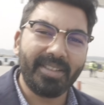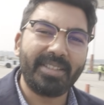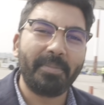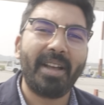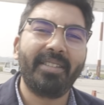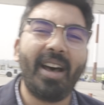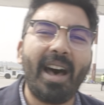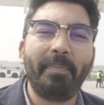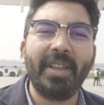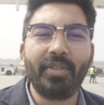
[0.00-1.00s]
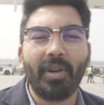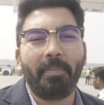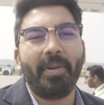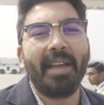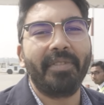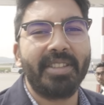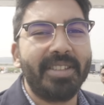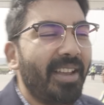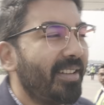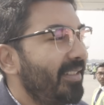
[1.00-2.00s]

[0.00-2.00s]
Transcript: Just about to hop into our private jet.